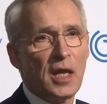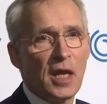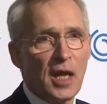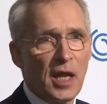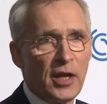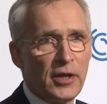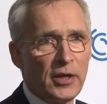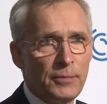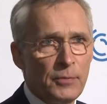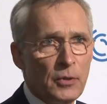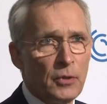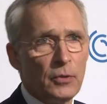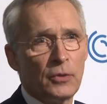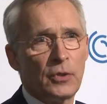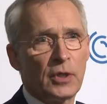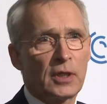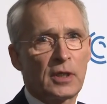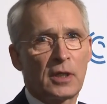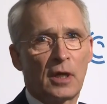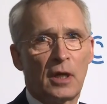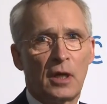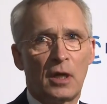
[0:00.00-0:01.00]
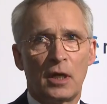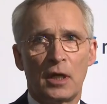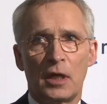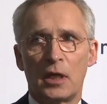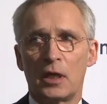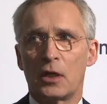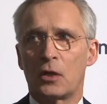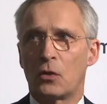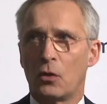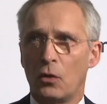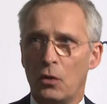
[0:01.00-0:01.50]
here in Munich, I
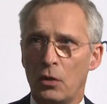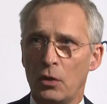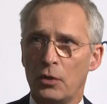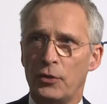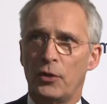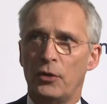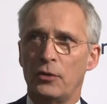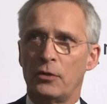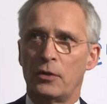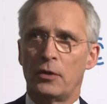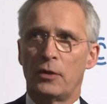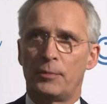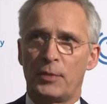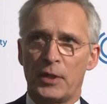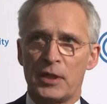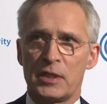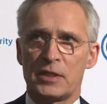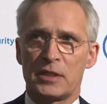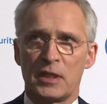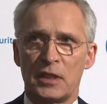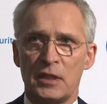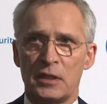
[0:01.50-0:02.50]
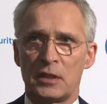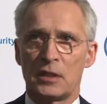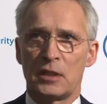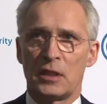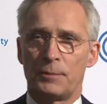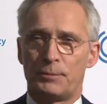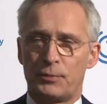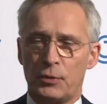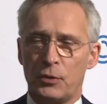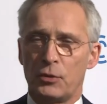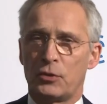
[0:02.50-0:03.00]
called on President
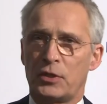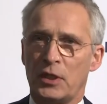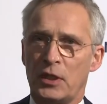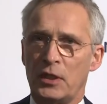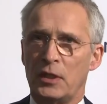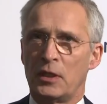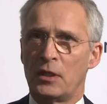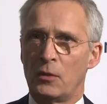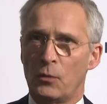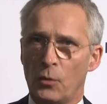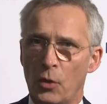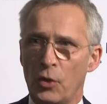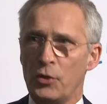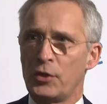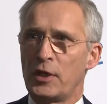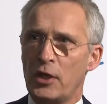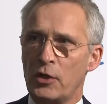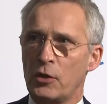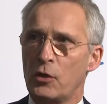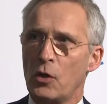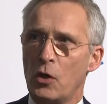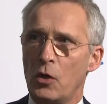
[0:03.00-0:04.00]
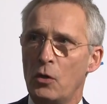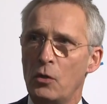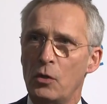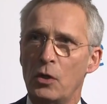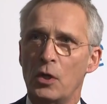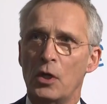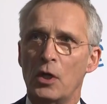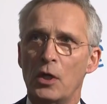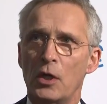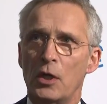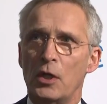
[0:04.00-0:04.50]
Putin 1 year ago
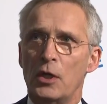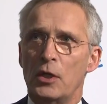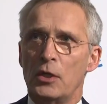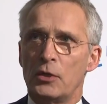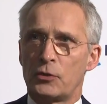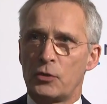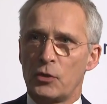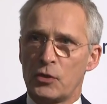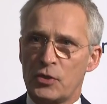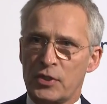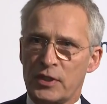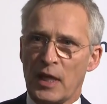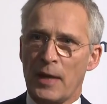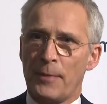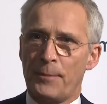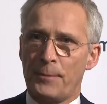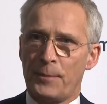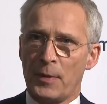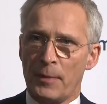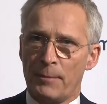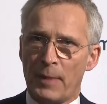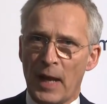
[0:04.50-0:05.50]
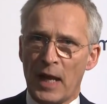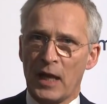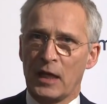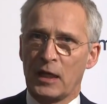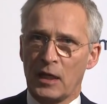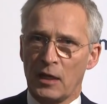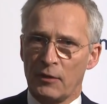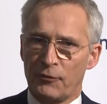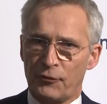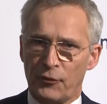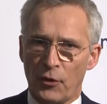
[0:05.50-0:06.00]
to step back
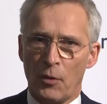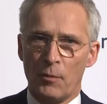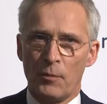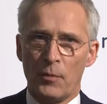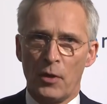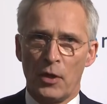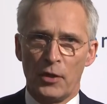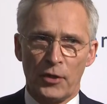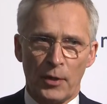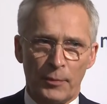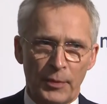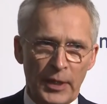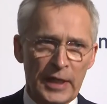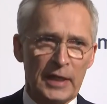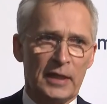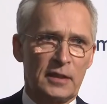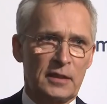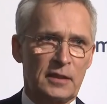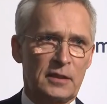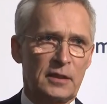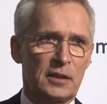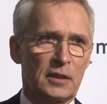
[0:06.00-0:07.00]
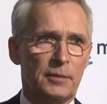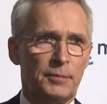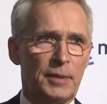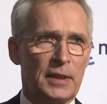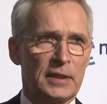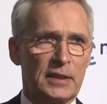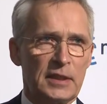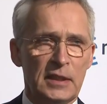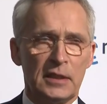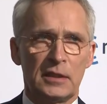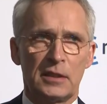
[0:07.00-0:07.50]
from the brink.
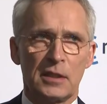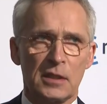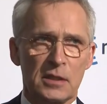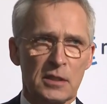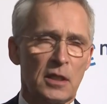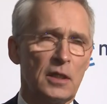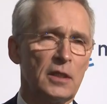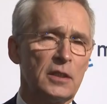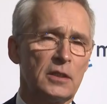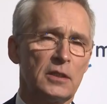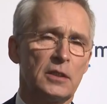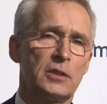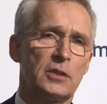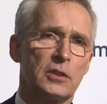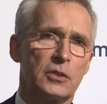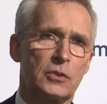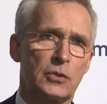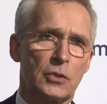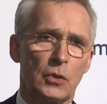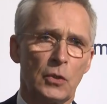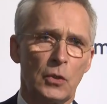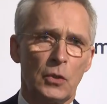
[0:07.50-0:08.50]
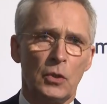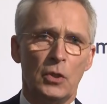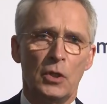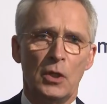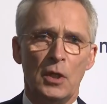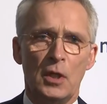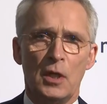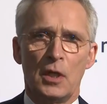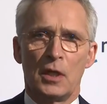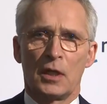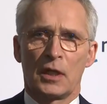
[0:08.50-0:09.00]
But he decided to
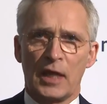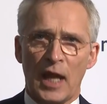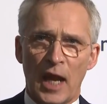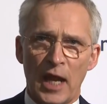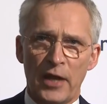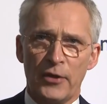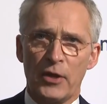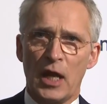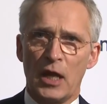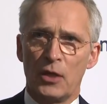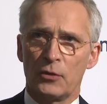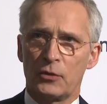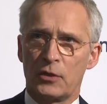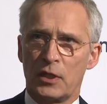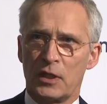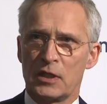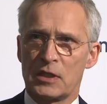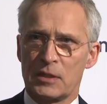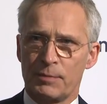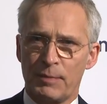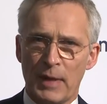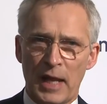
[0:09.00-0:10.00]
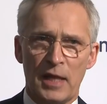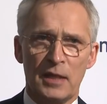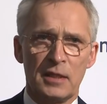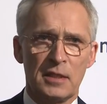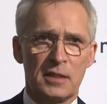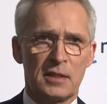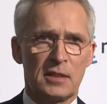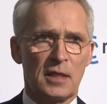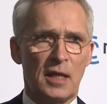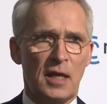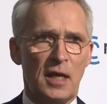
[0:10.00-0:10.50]
carry out his
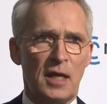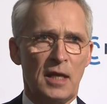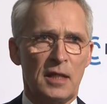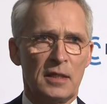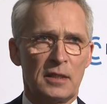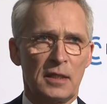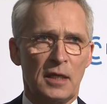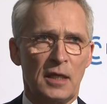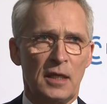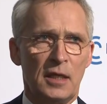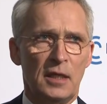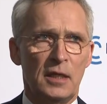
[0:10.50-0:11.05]
plans, and